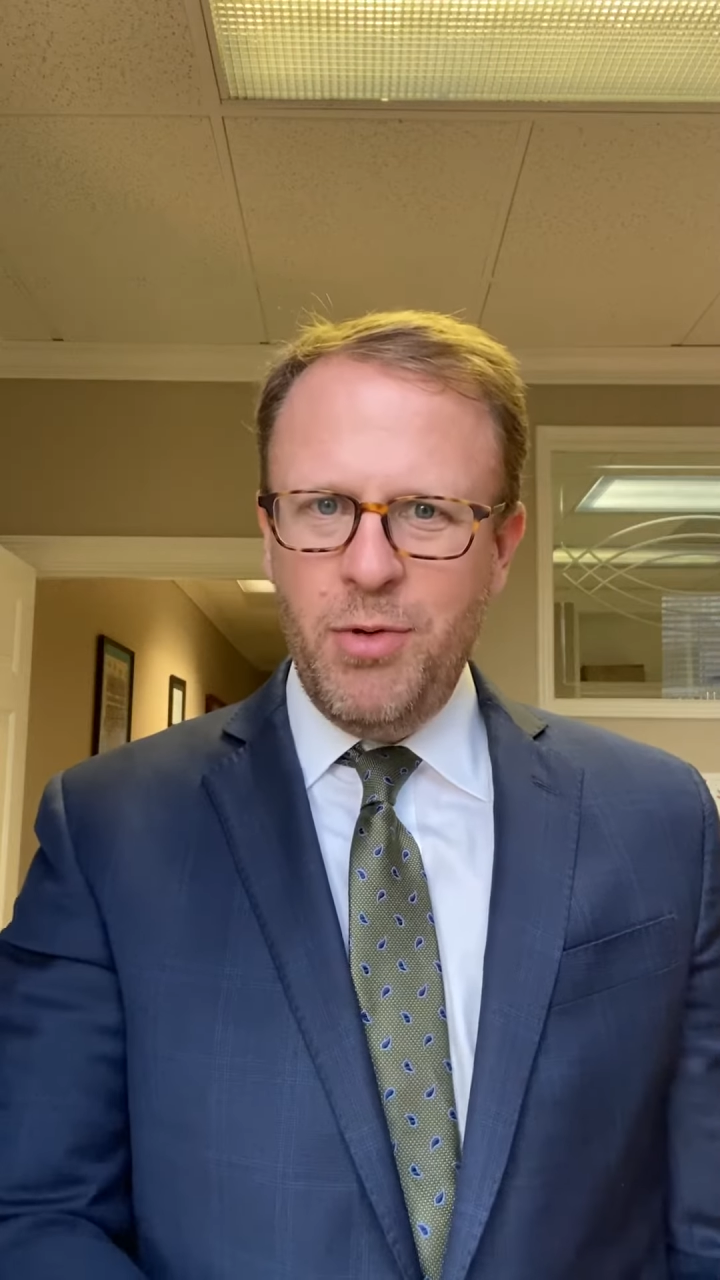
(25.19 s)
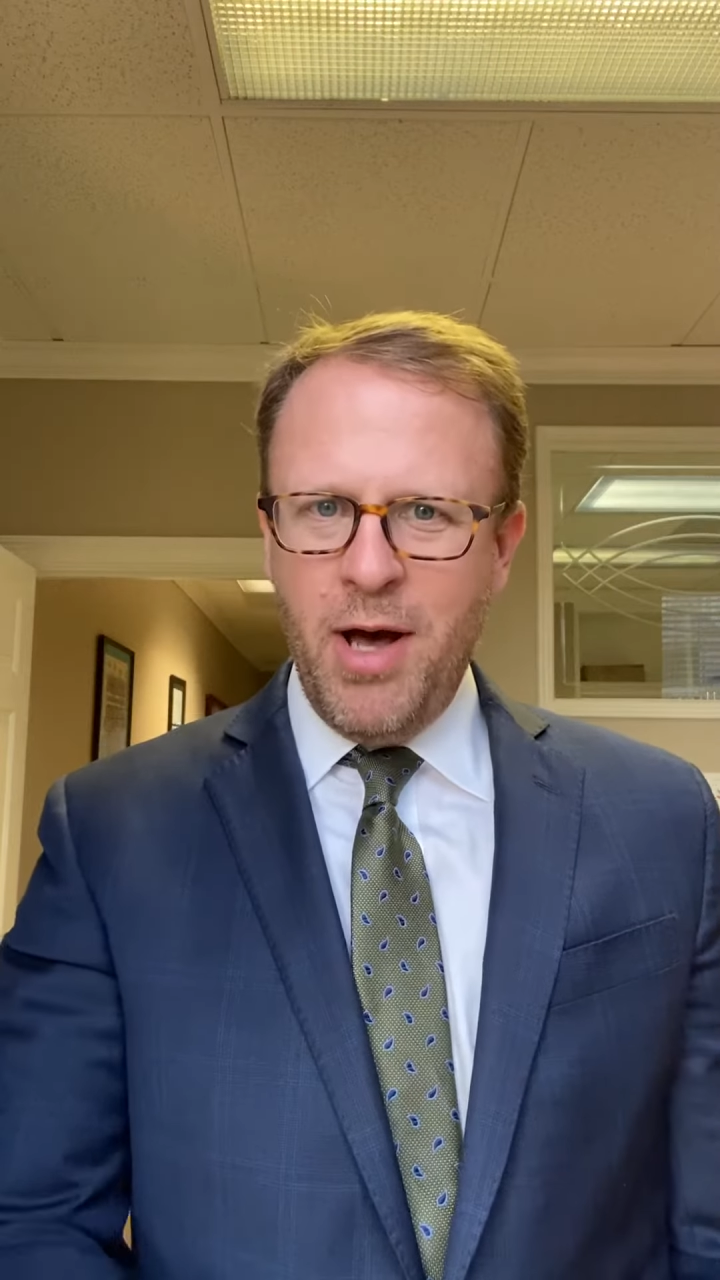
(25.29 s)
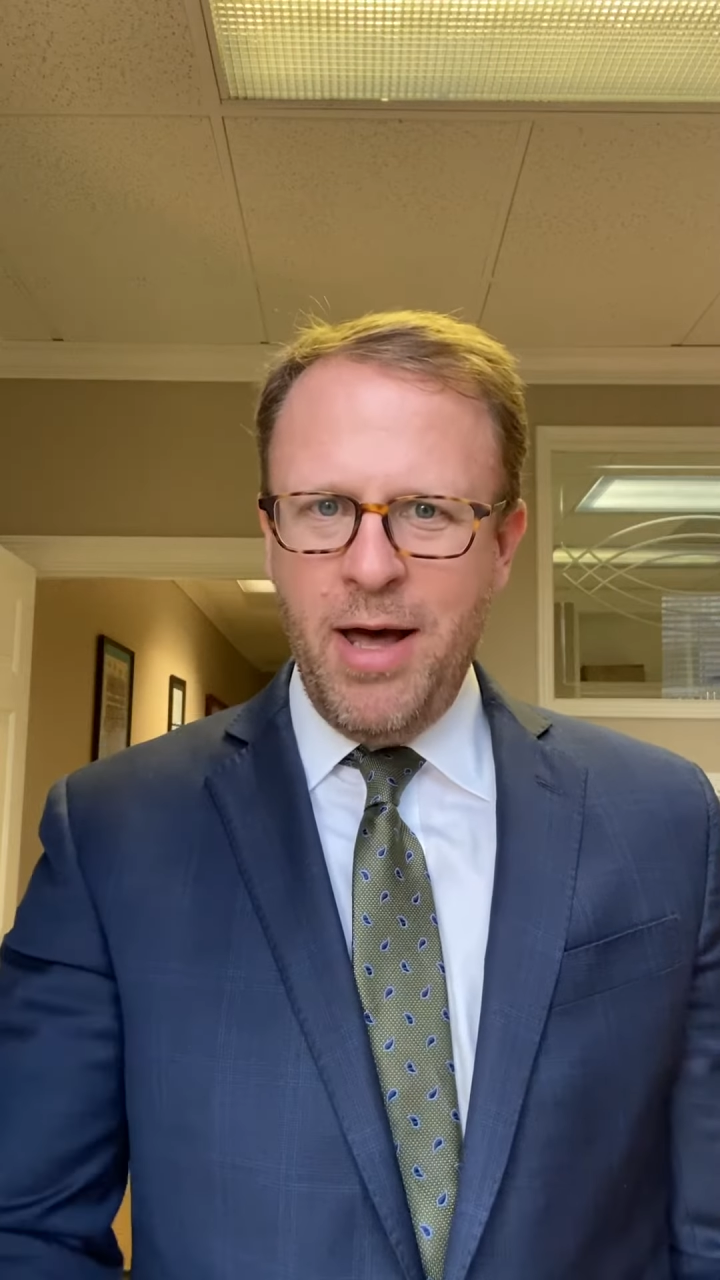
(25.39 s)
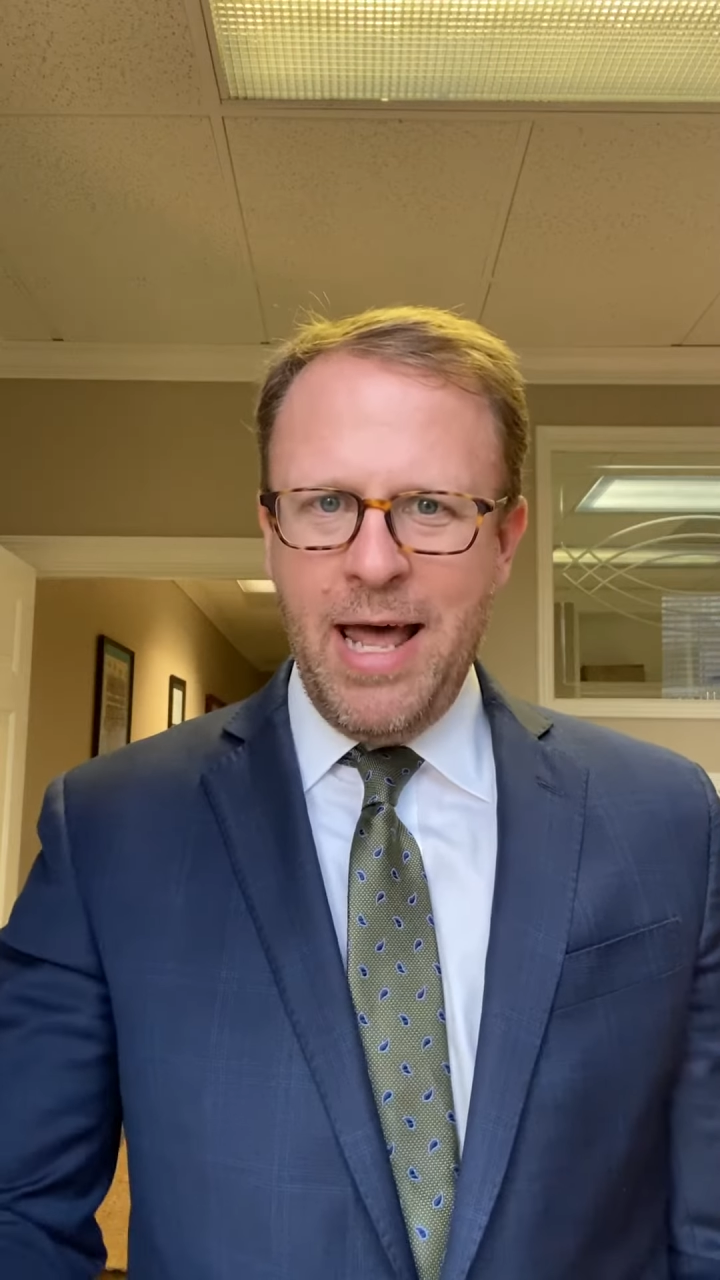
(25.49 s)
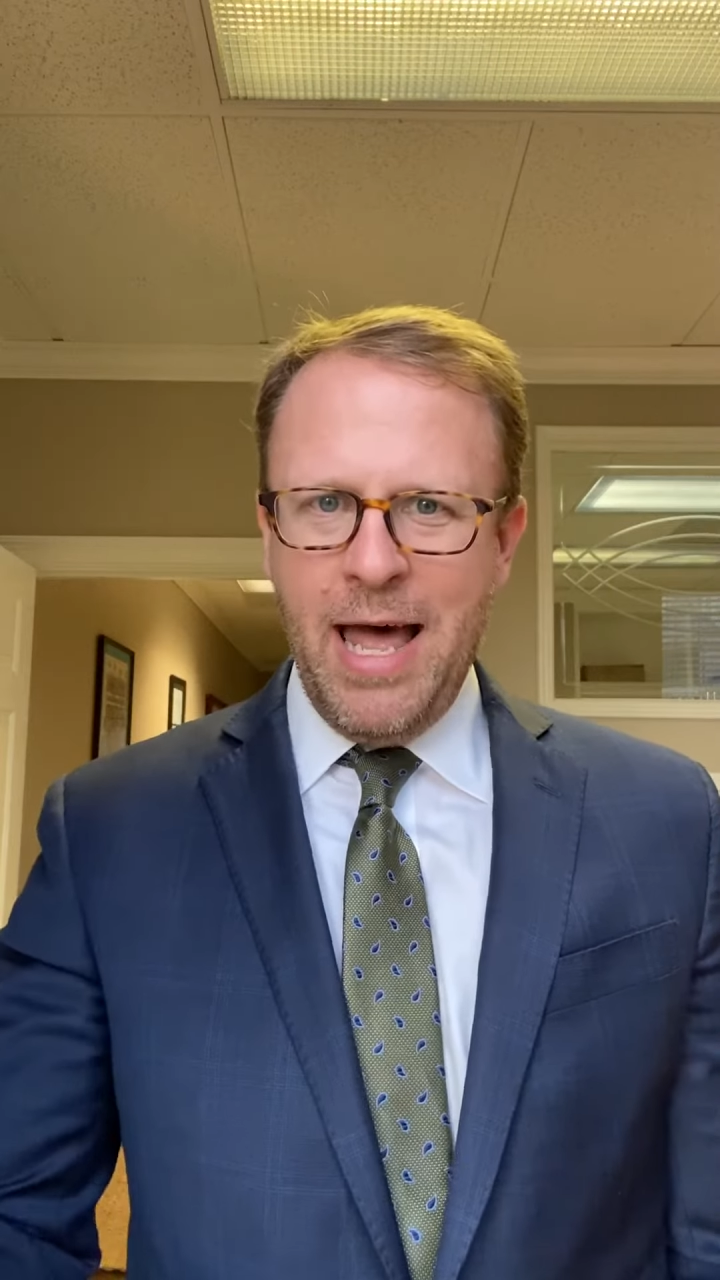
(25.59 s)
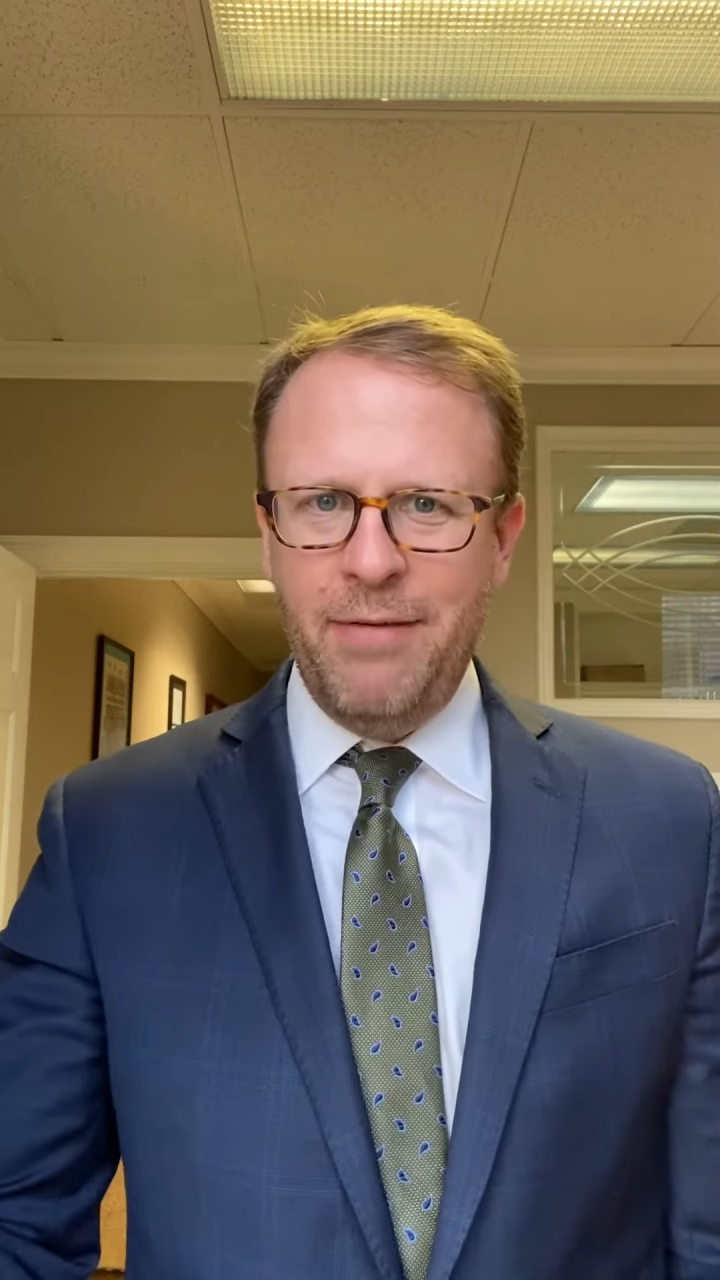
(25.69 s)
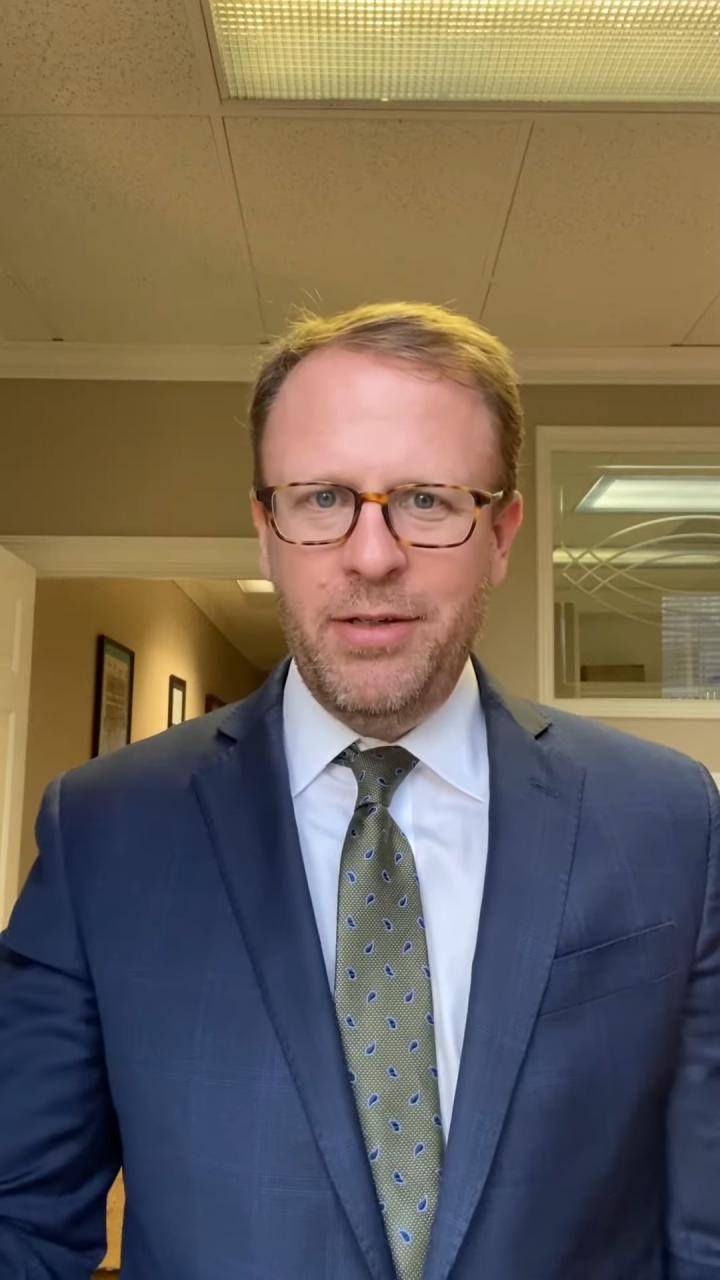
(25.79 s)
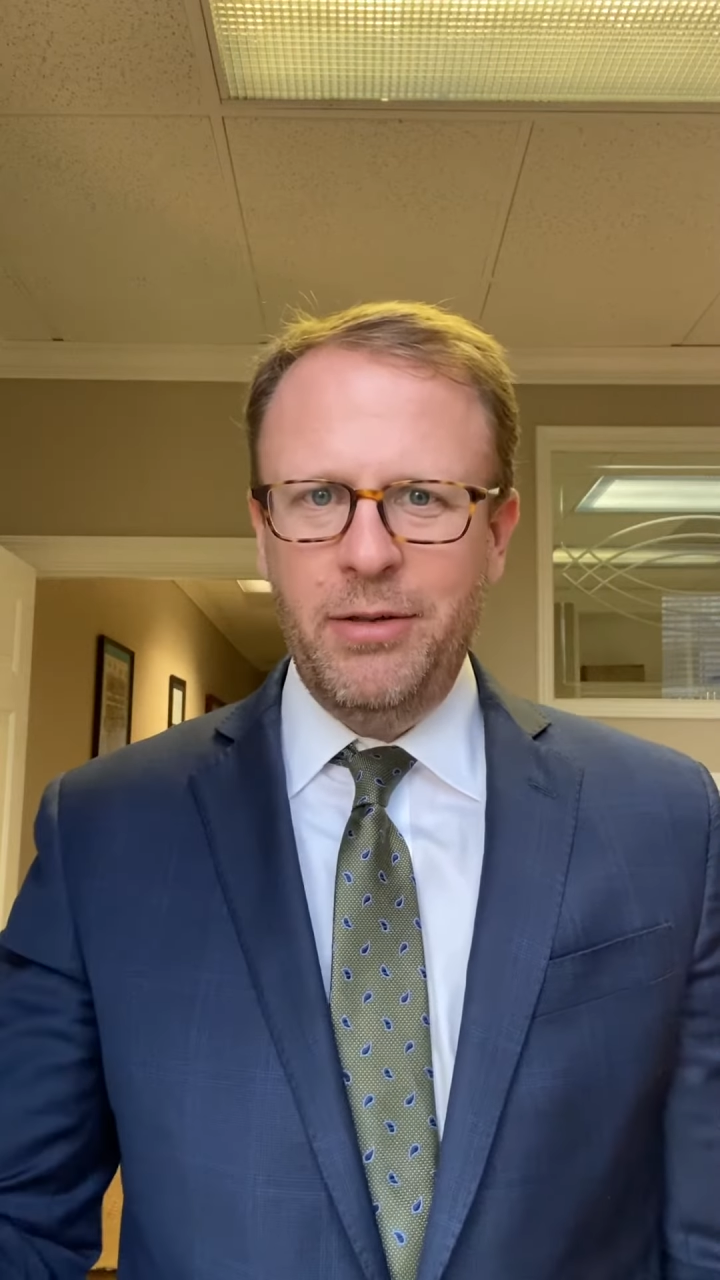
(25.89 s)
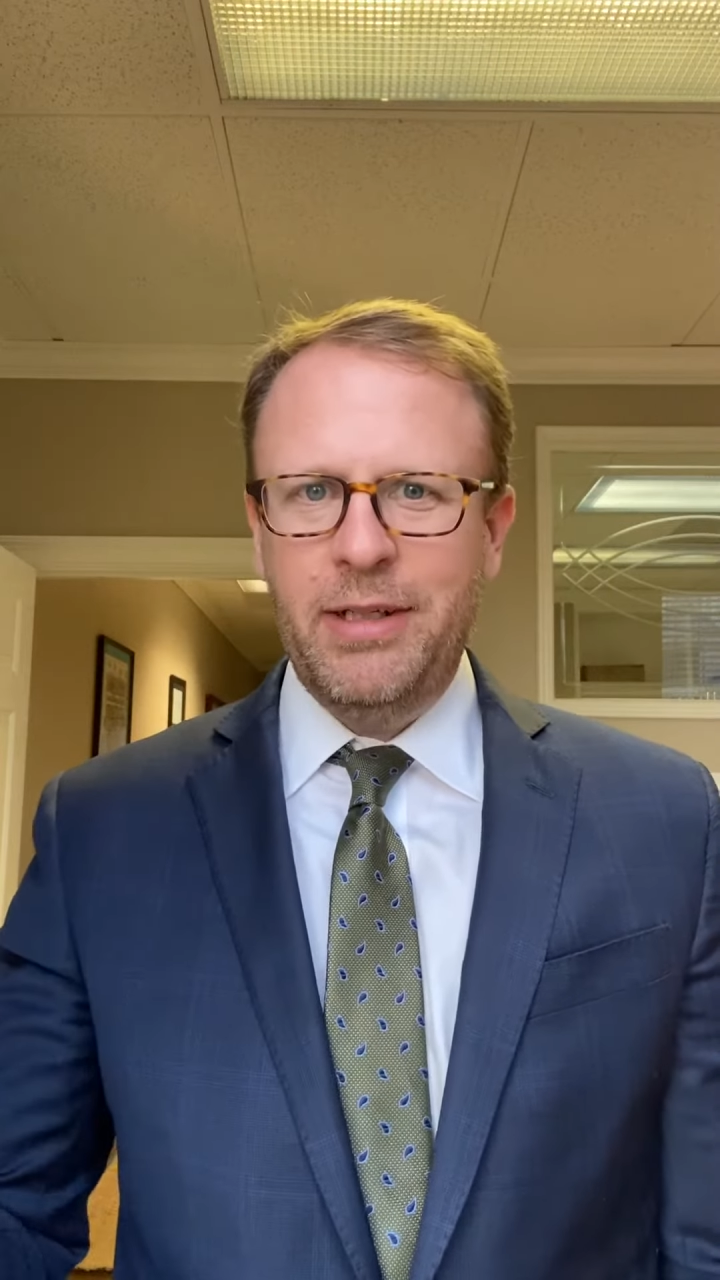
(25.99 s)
not have to